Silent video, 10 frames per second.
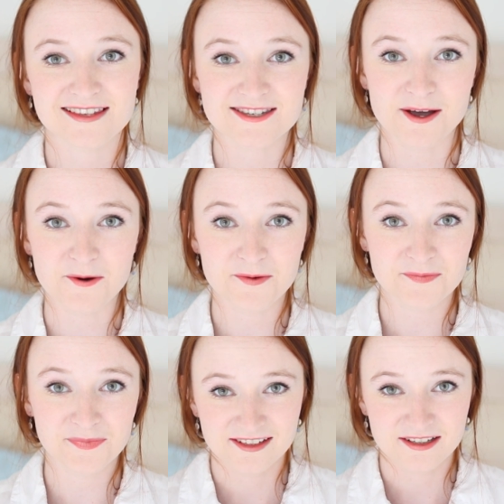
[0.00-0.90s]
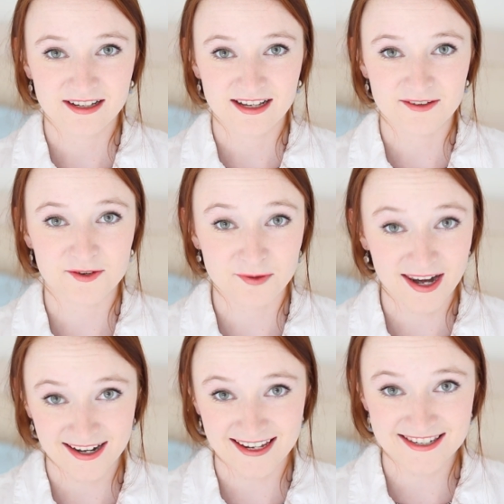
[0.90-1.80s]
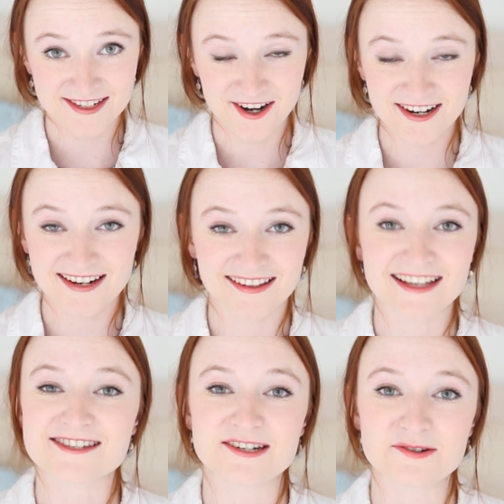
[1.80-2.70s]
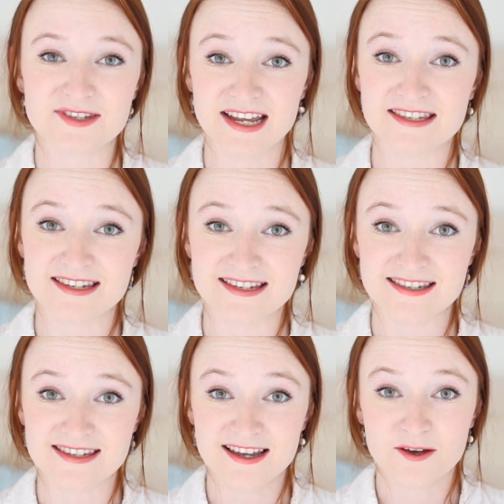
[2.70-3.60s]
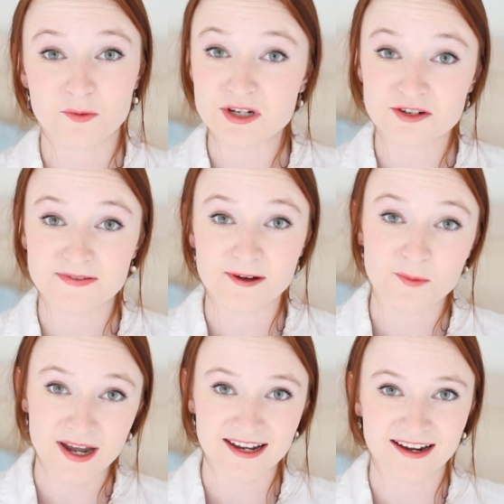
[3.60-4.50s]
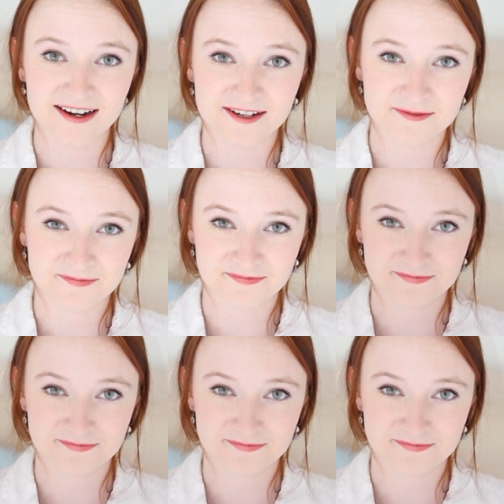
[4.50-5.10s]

So if you're ready to get started, let's do Sansa's Winterfell wedding hair.